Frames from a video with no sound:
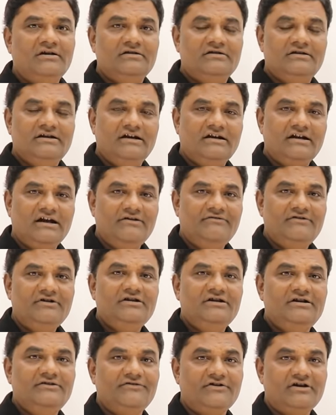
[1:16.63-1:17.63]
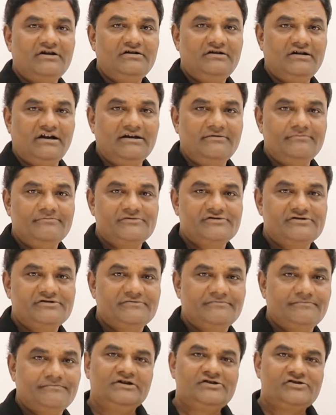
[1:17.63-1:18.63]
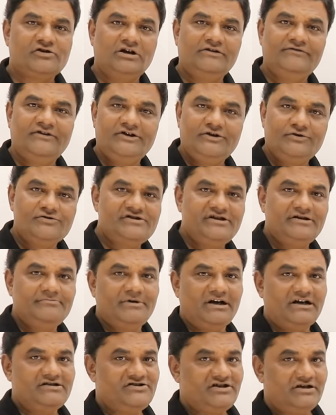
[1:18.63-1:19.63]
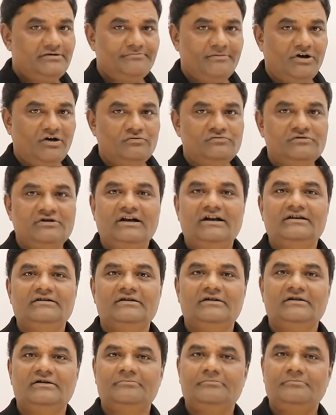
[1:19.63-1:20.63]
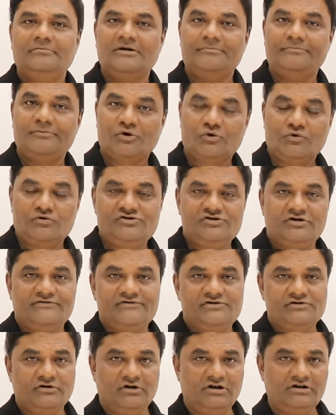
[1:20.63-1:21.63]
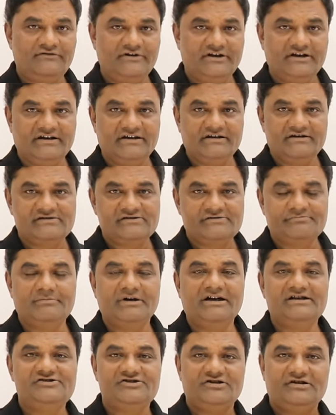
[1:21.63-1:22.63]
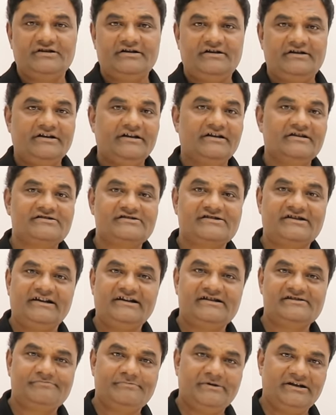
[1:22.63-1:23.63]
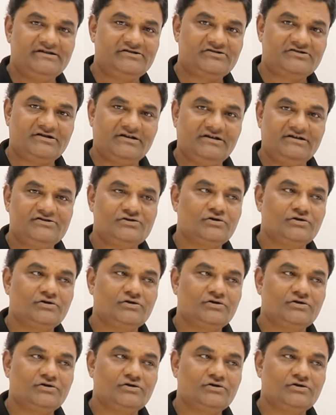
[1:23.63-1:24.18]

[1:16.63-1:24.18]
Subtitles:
They are having different times. I will solve it using branch and bound, and the approach of solving is by generating a state space tree.